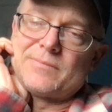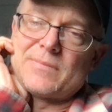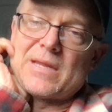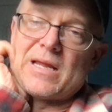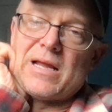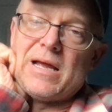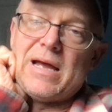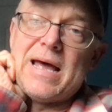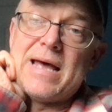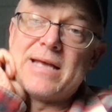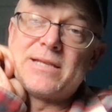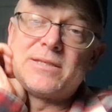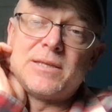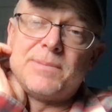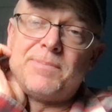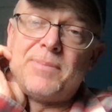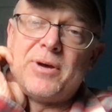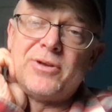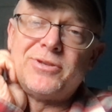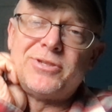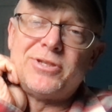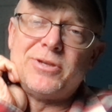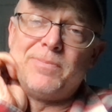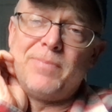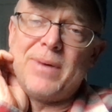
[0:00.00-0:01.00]
As
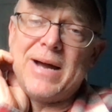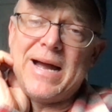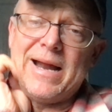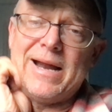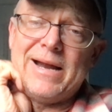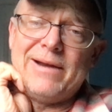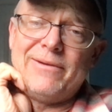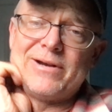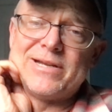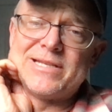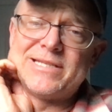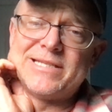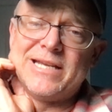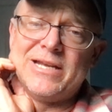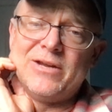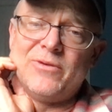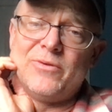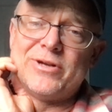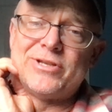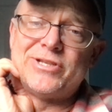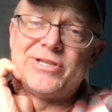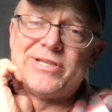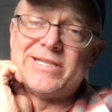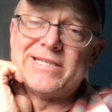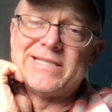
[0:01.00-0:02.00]
opposed to piracy,
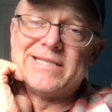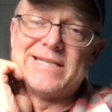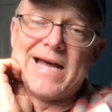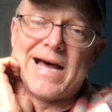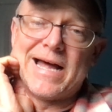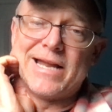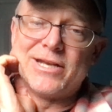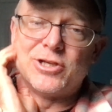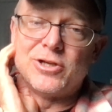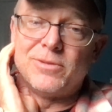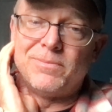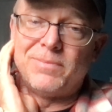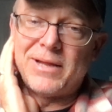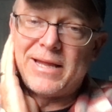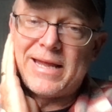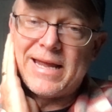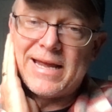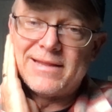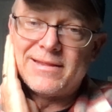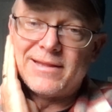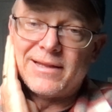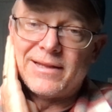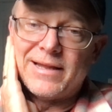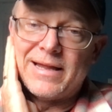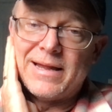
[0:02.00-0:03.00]
which does not
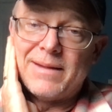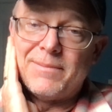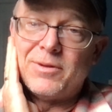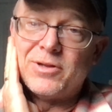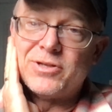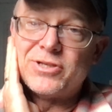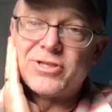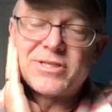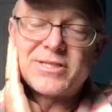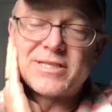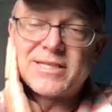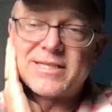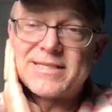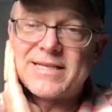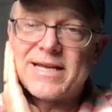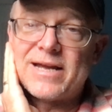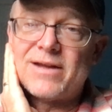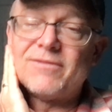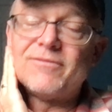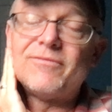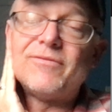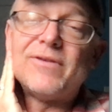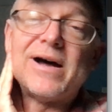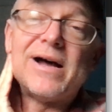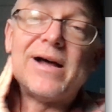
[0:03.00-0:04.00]
duplicate the label, just the
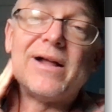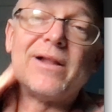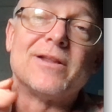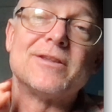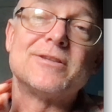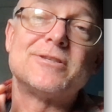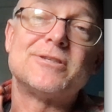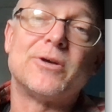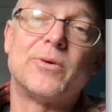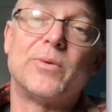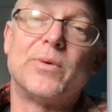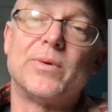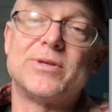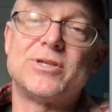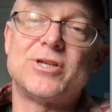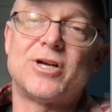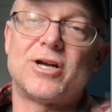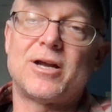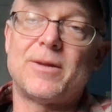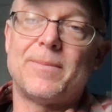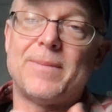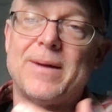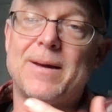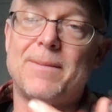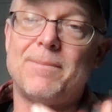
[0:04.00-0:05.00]
sound file. And so when we
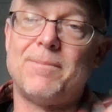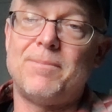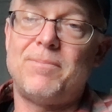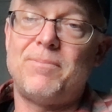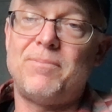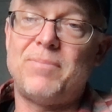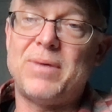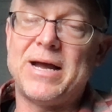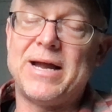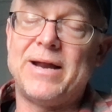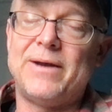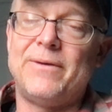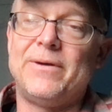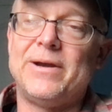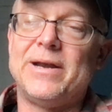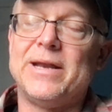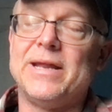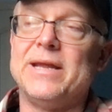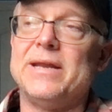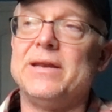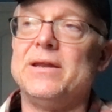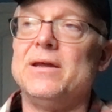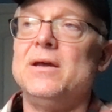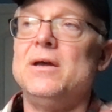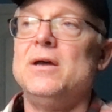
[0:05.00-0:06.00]
talk about
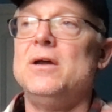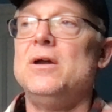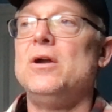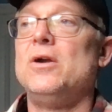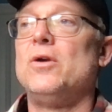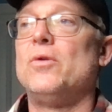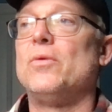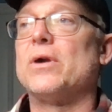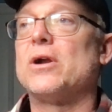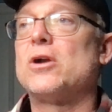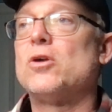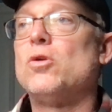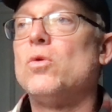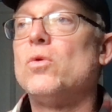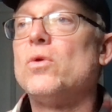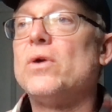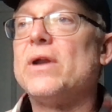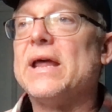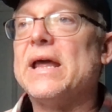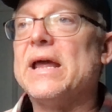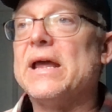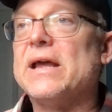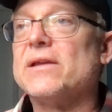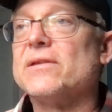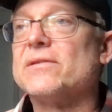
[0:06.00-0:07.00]
pirated
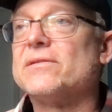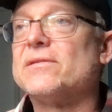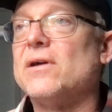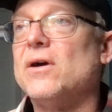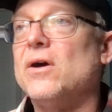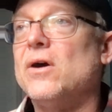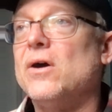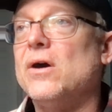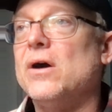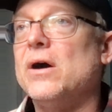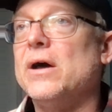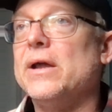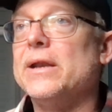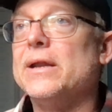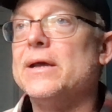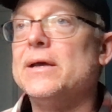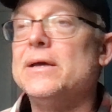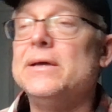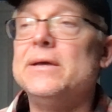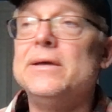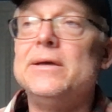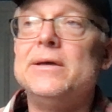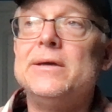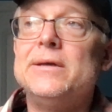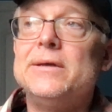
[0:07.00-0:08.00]
recordings on,
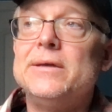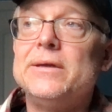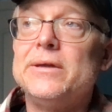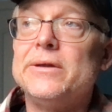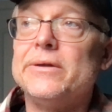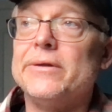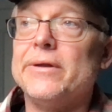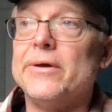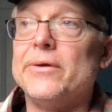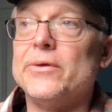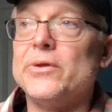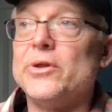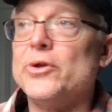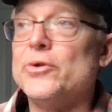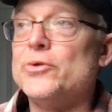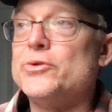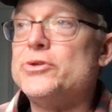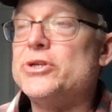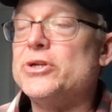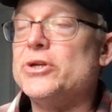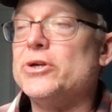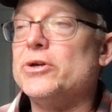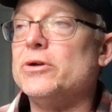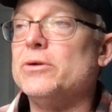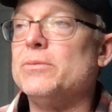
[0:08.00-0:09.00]

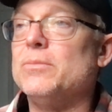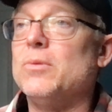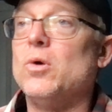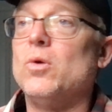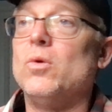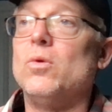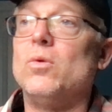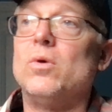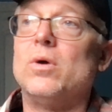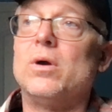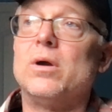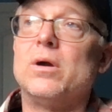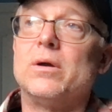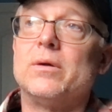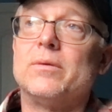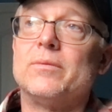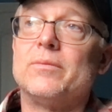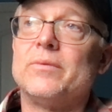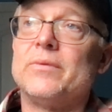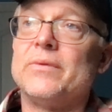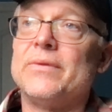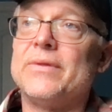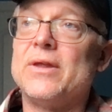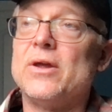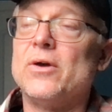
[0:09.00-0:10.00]
YouTube, or
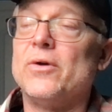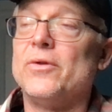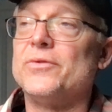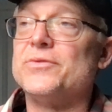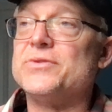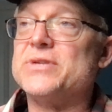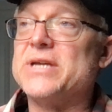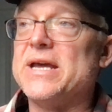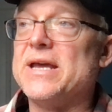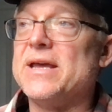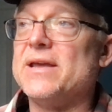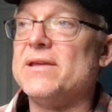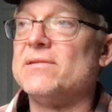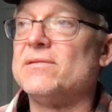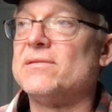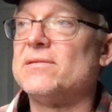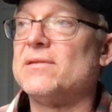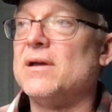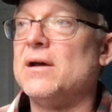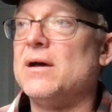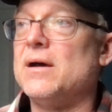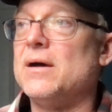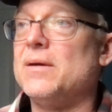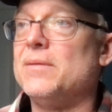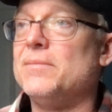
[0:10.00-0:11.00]
in the old days,
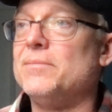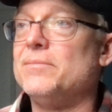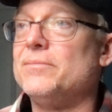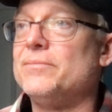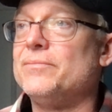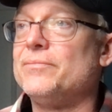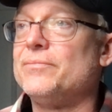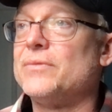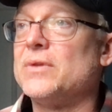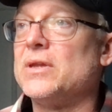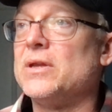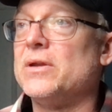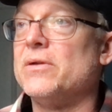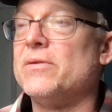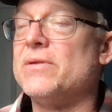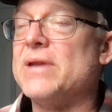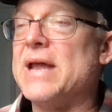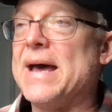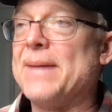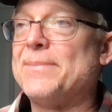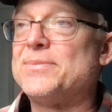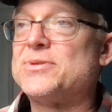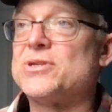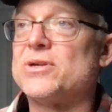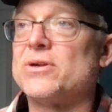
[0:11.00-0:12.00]

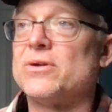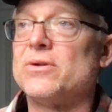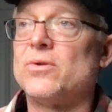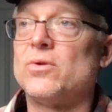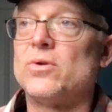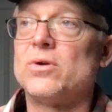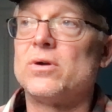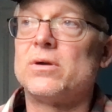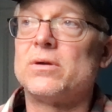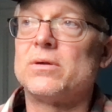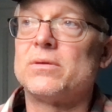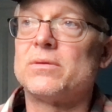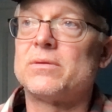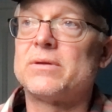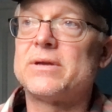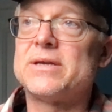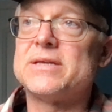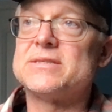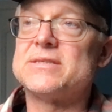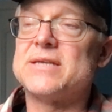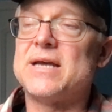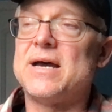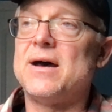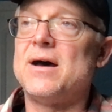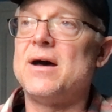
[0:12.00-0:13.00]
Napster or
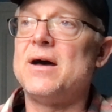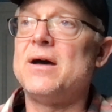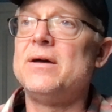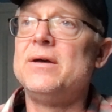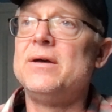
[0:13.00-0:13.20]
Kazaa,